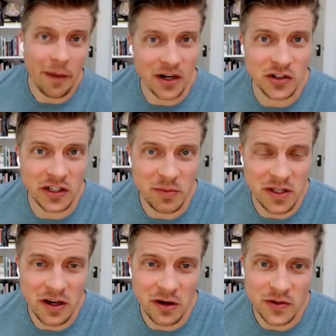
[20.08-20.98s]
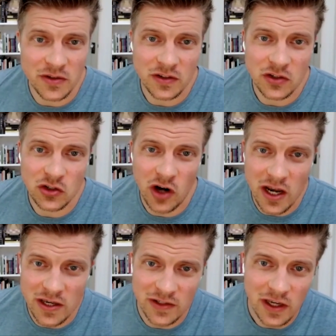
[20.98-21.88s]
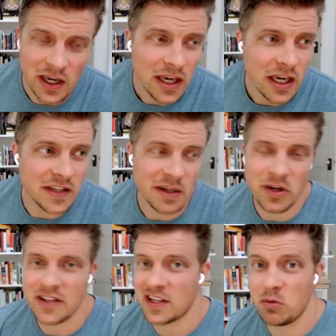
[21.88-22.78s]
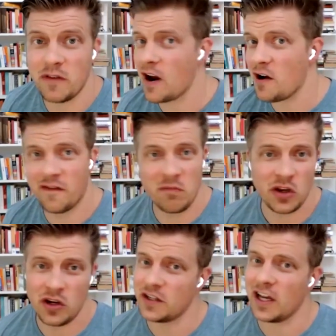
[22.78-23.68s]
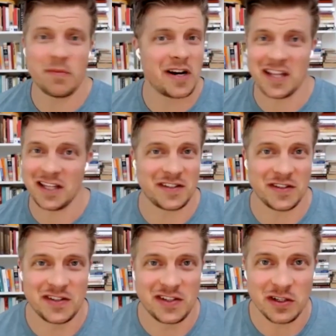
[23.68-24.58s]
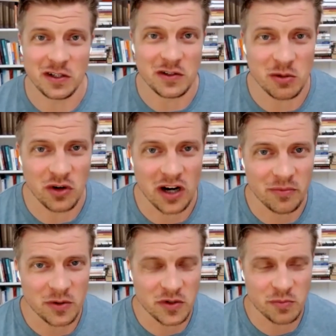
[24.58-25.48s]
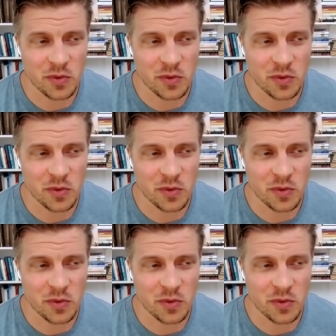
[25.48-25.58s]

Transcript: actually going to be the host. Trace is somebody that's going to be very familiar to anybody that listens to Doomer Optimism